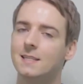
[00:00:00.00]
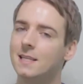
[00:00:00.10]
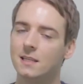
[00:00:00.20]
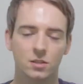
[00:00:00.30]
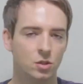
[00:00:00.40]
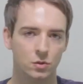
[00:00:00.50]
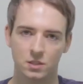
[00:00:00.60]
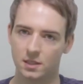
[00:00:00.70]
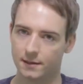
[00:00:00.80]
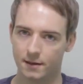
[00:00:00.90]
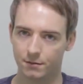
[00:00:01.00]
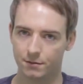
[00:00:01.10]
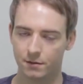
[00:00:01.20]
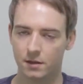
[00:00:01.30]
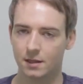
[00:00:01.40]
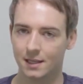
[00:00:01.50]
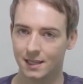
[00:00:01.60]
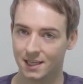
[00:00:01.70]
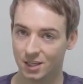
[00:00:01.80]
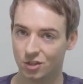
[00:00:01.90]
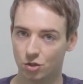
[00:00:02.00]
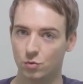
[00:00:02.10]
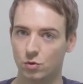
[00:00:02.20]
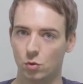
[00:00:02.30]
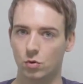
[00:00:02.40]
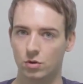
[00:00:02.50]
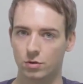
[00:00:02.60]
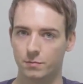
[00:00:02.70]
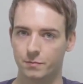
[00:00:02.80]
didn't used to live in New York.